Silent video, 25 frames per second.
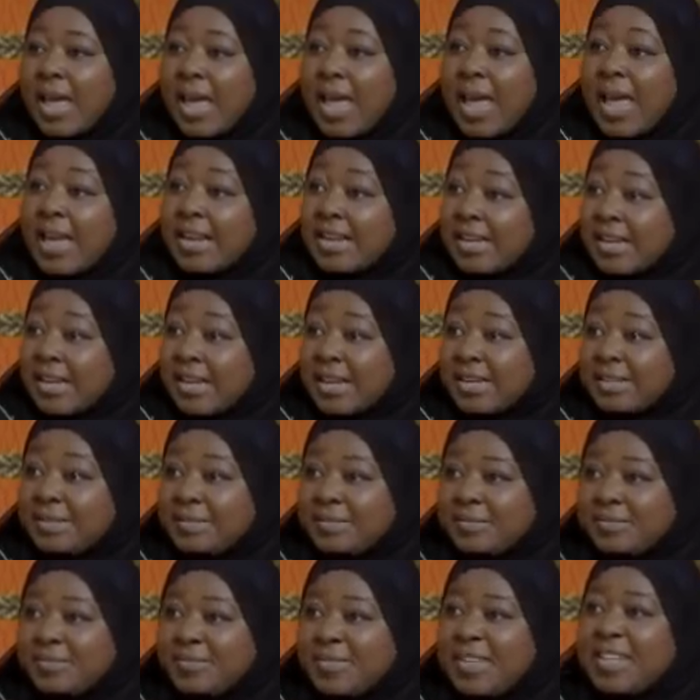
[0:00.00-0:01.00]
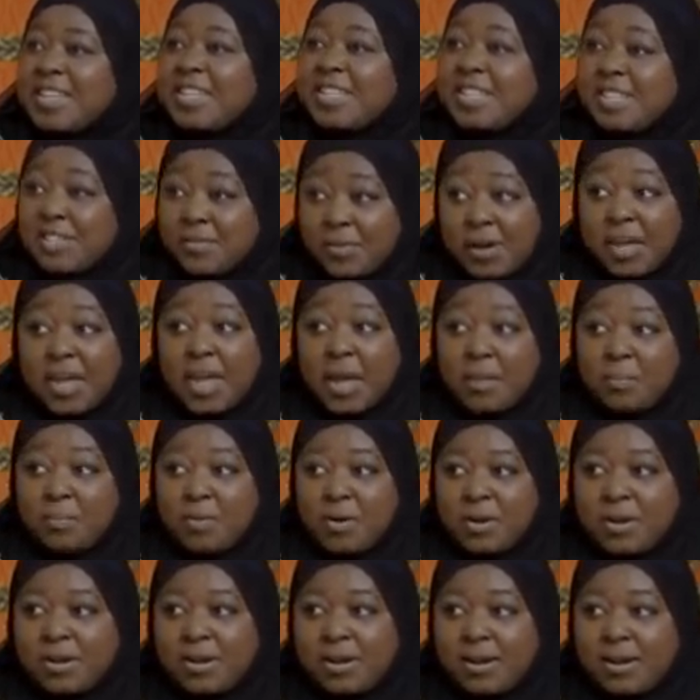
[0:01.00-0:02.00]
Eddie Kang, Chira
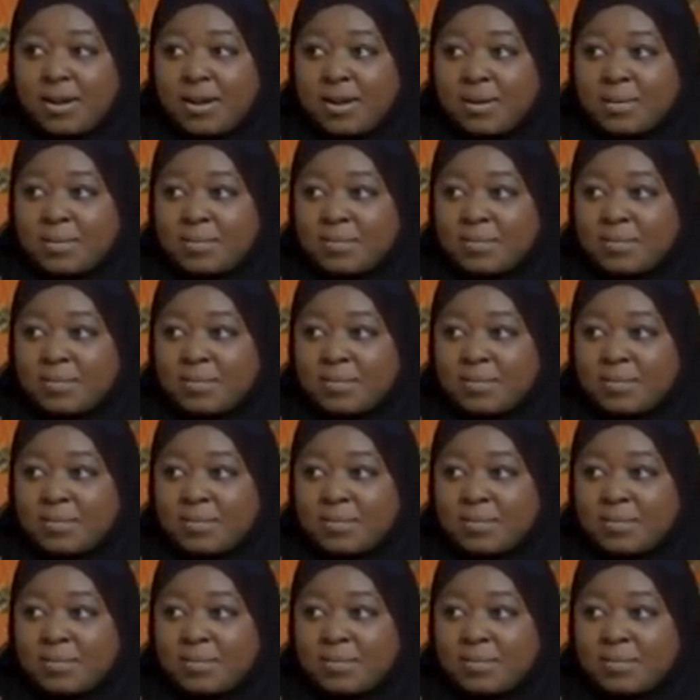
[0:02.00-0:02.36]
Apron Dinka.